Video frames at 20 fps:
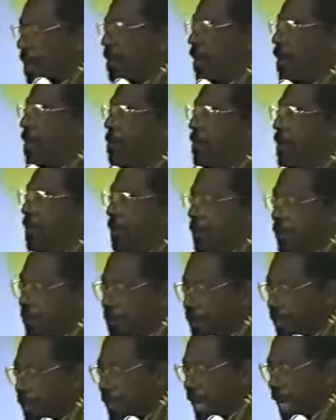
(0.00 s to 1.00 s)
Trump, or wish
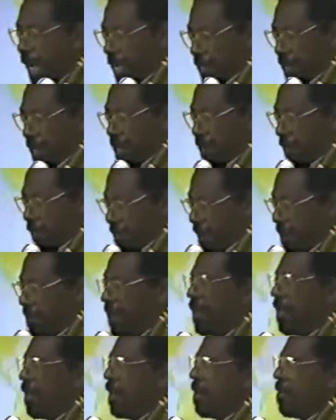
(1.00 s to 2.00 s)
to be like a Donald
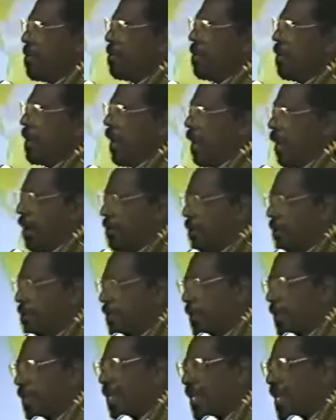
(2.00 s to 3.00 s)
Trump,
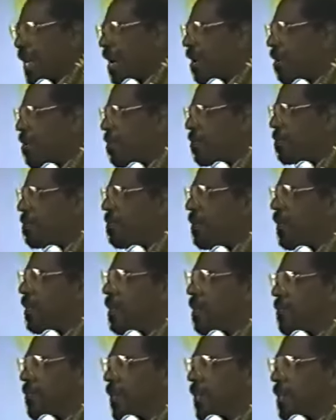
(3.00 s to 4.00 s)
when we look at our own,
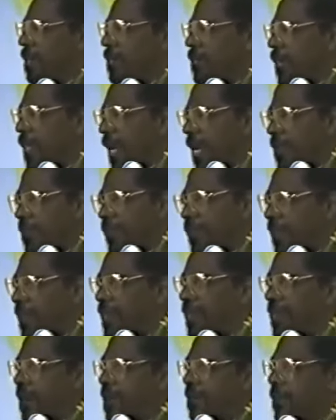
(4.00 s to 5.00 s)
we have a
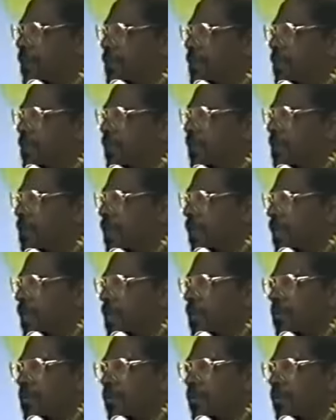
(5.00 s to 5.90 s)
sense almost to